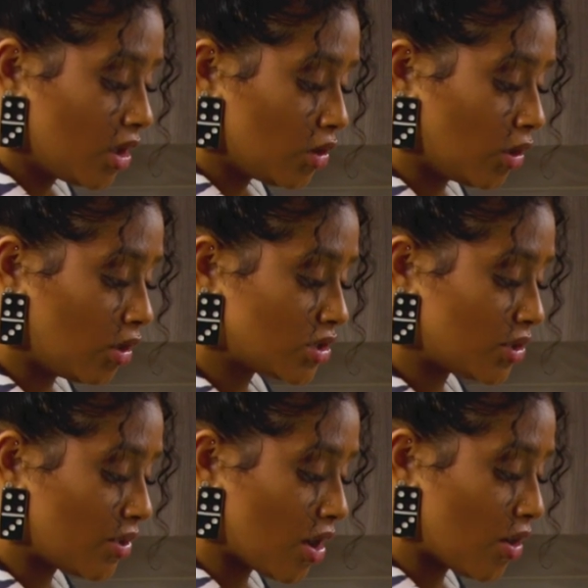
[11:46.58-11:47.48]
You'll
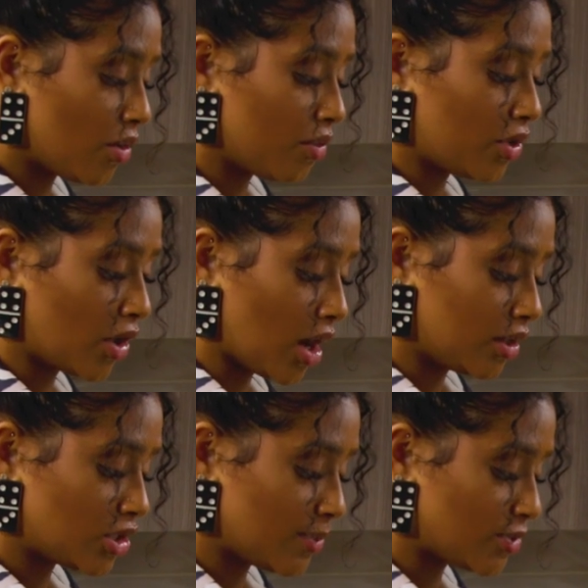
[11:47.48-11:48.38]
also know your
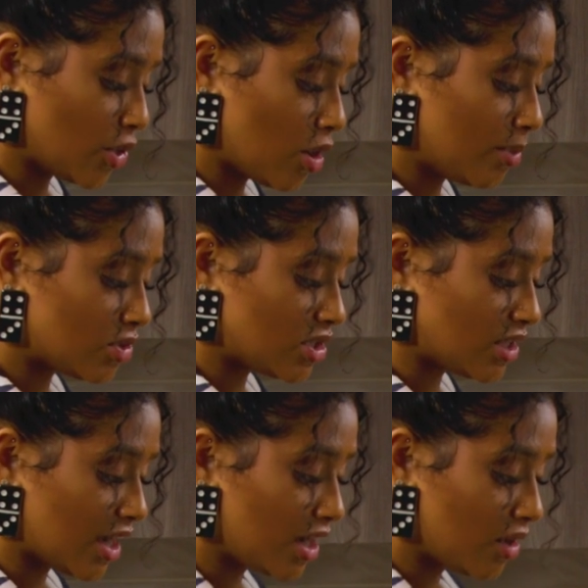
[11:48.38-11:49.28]
garlic chips are almost
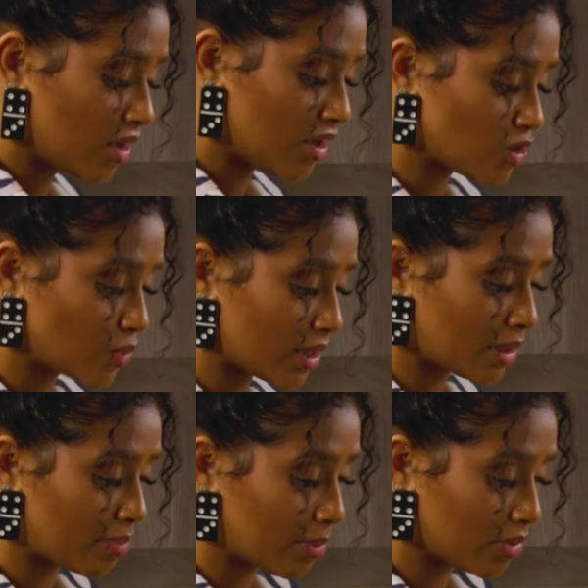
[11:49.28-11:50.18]
done is when
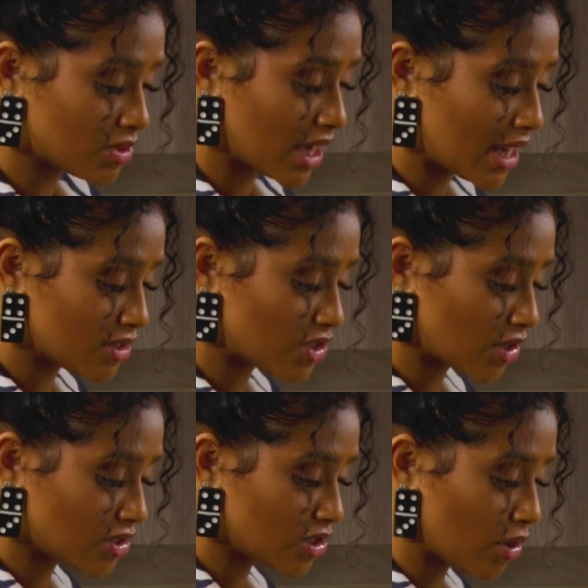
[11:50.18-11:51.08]
the bubbles kind of
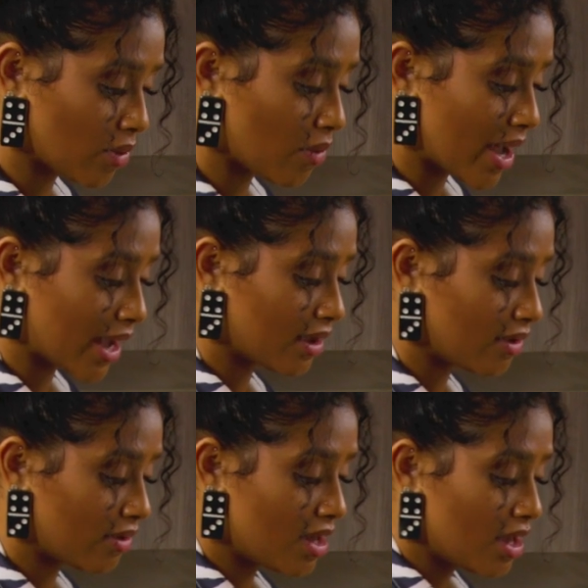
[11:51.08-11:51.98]
start to go away.
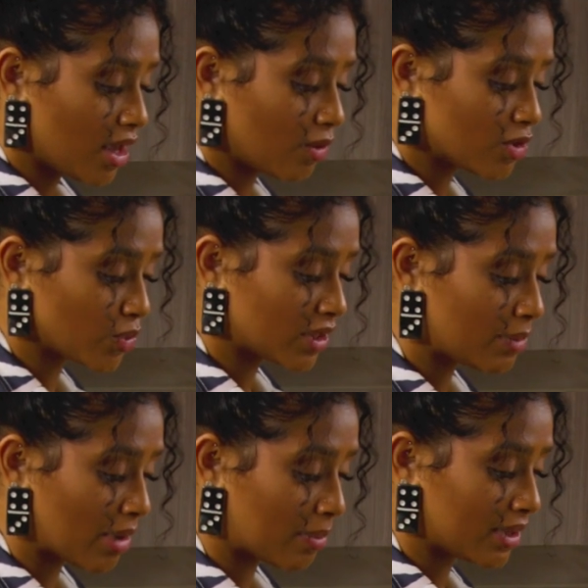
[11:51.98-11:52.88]
It was really
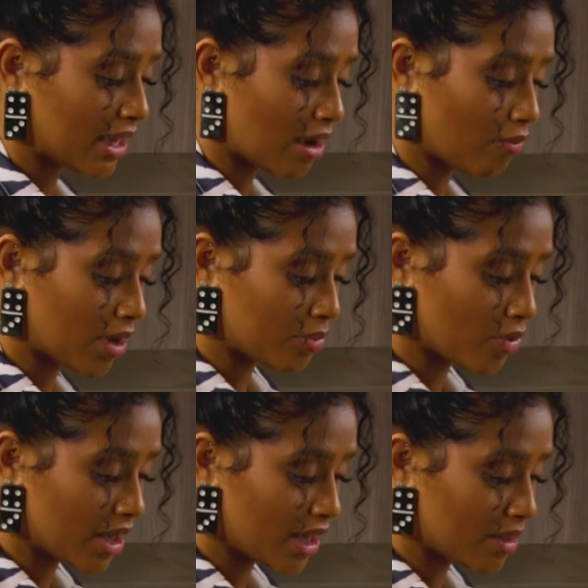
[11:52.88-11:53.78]
bubbly at one
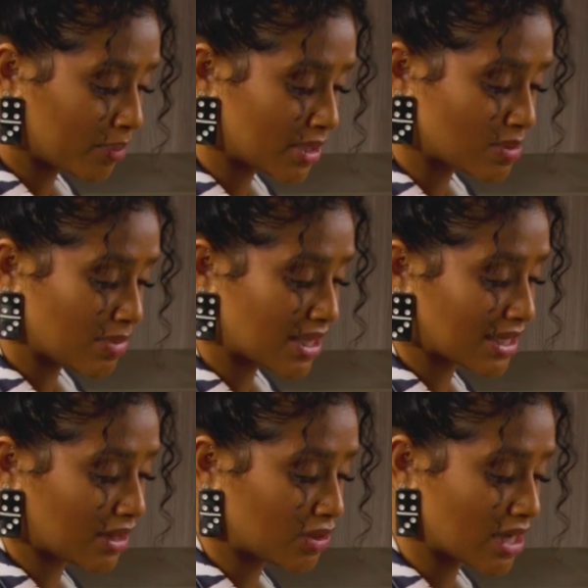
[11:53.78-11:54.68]
point, but this means
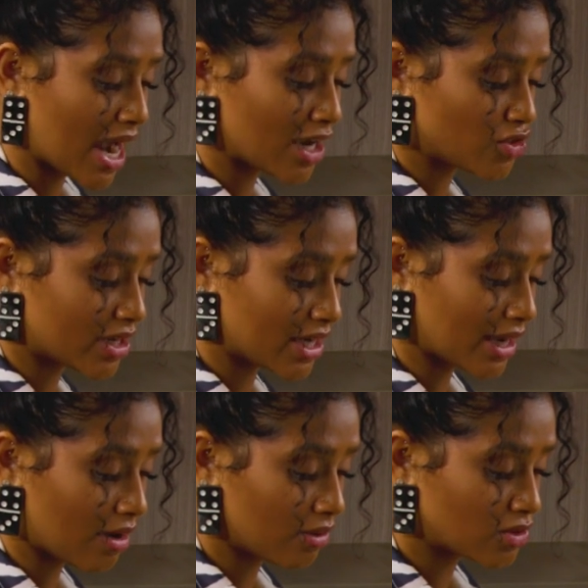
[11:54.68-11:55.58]
that they're dehydrating
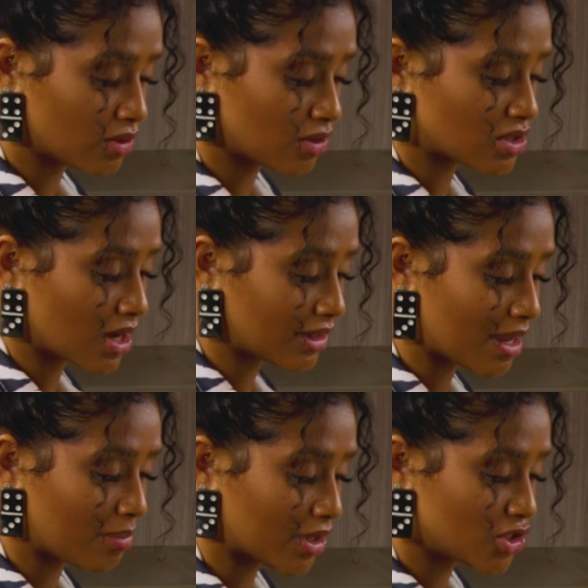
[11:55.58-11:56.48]
now. So there's not
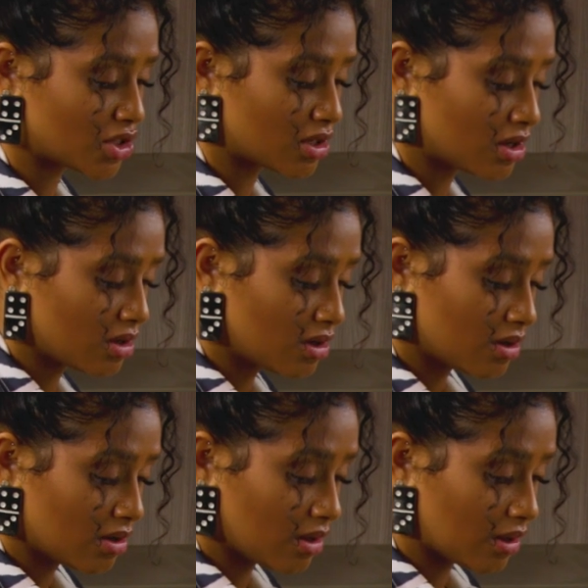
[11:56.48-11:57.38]
that much
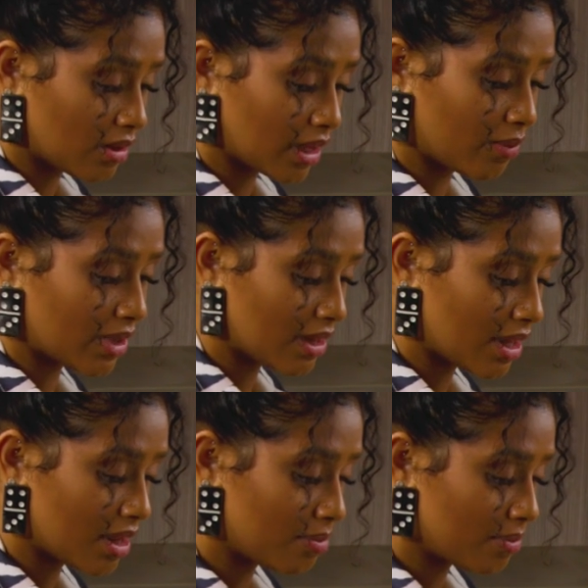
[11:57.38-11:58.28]
liquid in
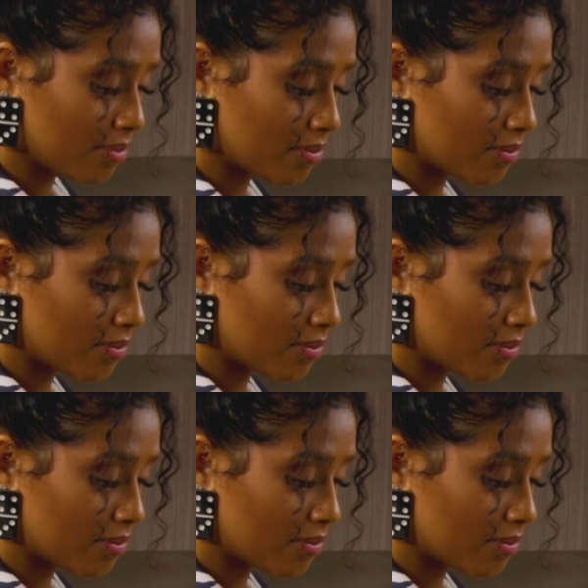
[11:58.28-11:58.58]
them.